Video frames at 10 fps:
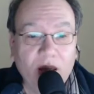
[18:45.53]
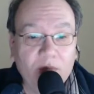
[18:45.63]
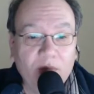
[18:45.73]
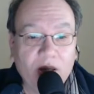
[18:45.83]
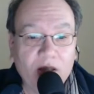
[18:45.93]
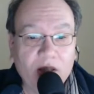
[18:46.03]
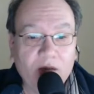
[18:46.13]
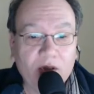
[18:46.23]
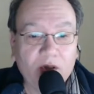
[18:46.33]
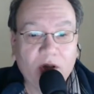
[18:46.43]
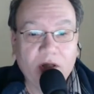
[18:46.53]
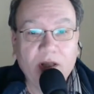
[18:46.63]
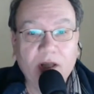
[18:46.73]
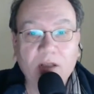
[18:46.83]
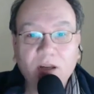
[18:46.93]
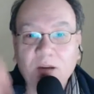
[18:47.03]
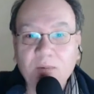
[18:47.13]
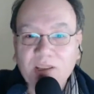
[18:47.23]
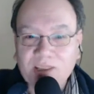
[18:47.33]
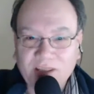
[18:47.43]
because he was trying to take
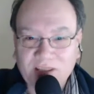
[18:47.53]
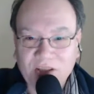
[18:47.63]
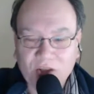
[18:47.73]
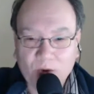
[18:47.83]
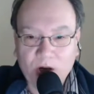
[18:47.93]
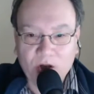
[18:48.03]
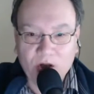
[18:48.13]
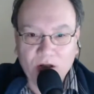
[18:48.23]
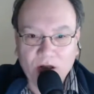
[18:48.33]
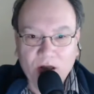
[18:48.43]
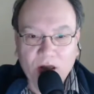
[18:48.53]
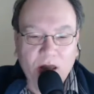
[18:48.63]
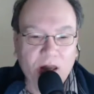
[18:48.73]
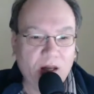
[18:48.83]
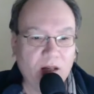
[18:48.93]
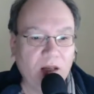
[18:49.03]
dominance in the situation. And